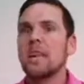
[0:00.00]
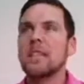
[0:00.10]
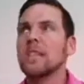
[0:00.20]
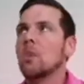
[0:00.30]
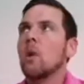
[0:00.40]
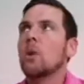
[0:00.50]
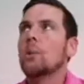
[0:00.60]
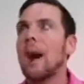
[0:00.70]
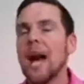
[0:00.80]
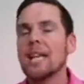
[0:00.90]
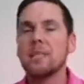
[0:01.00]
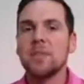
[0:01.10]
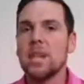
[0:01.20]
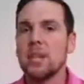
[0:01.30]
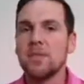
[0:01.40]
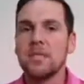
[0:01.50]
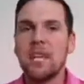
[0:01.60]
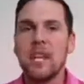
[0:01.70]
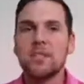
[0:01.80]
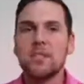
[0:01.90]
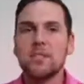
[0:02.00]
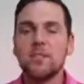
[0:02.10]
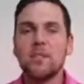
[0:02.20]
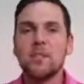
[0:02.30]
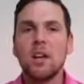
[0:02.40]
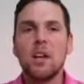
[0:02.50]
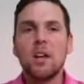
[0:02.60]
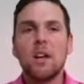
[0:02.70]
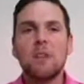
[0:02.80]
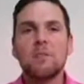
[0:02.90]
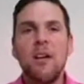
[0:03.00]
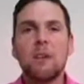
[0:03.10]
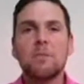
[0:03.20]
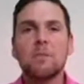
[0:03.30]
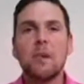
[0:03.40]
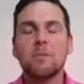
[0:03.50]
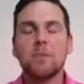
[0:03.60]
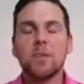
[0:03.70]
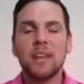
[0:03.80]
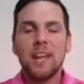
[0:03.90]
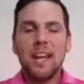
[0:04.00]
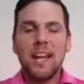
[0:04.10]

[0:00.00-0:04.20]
and then knowing possibly that it was inherited from a family member.